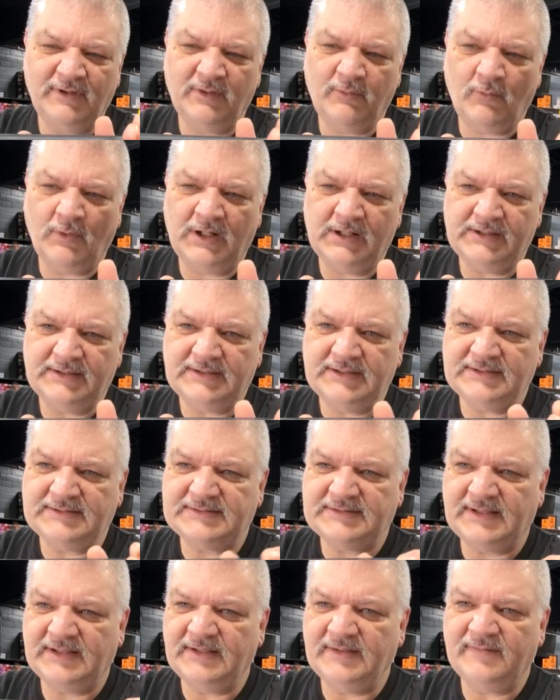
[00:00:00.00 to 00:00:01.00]
wanted this
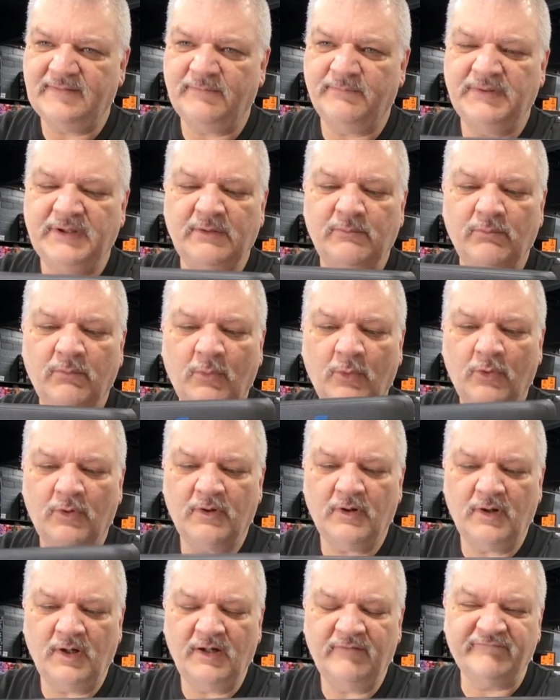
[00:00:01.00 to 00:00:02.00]
thing to be
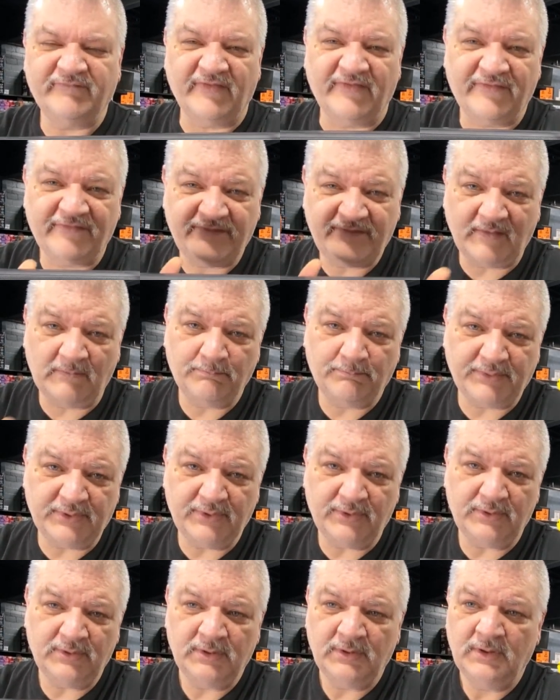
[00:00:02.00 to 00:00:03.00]
more of a
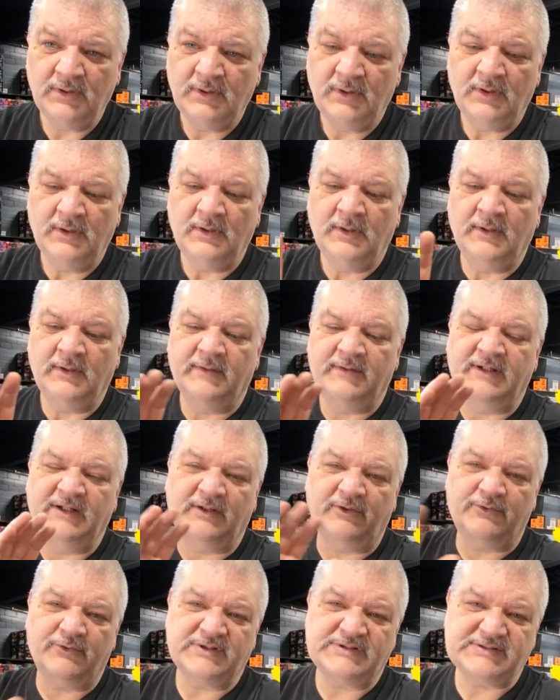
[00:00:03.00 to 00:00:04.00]
thumper
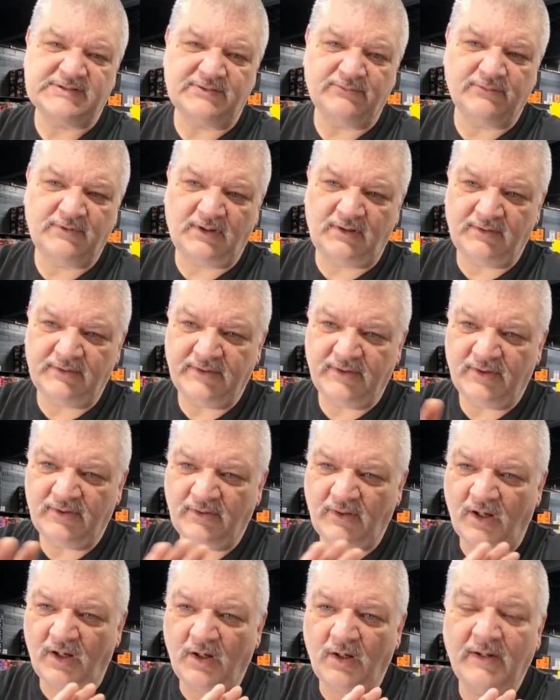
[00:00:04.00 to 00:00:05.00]
than crystal
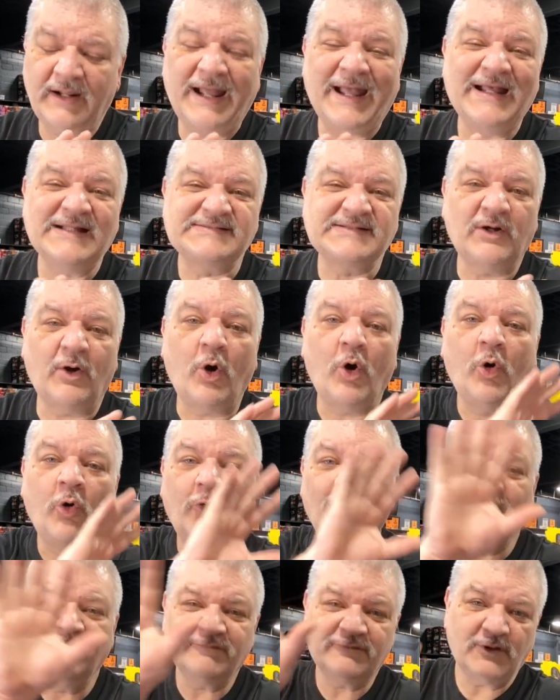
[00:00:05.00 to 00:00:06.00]
clear as an
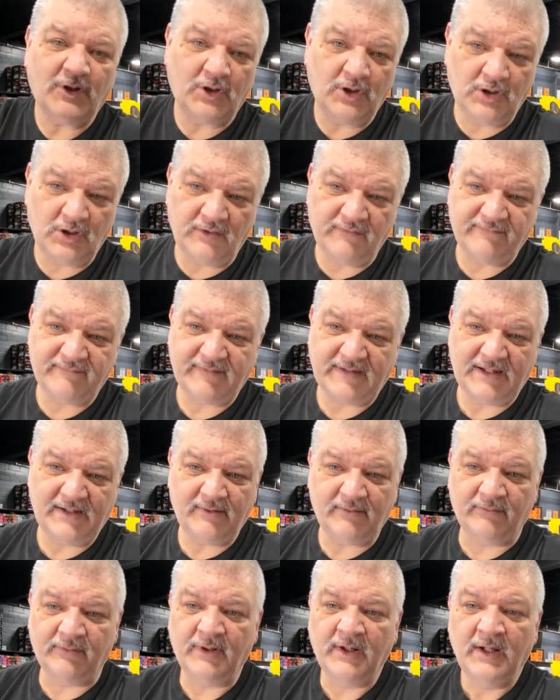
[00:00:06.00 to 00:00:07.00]
overall
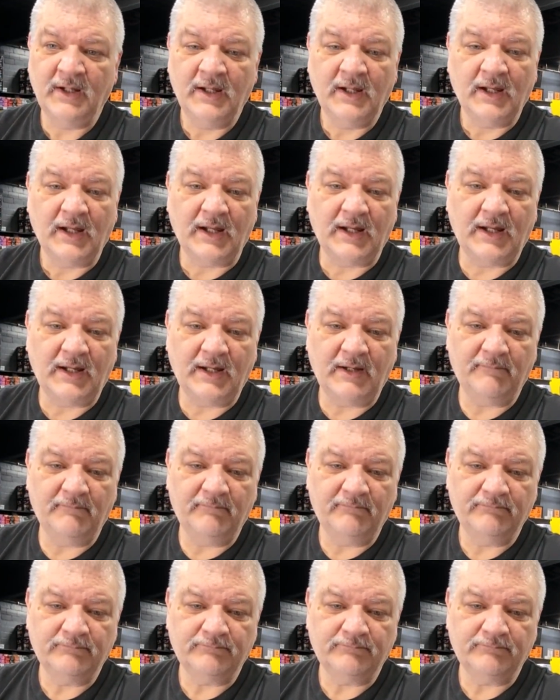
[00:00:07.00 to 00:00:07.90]
sound. But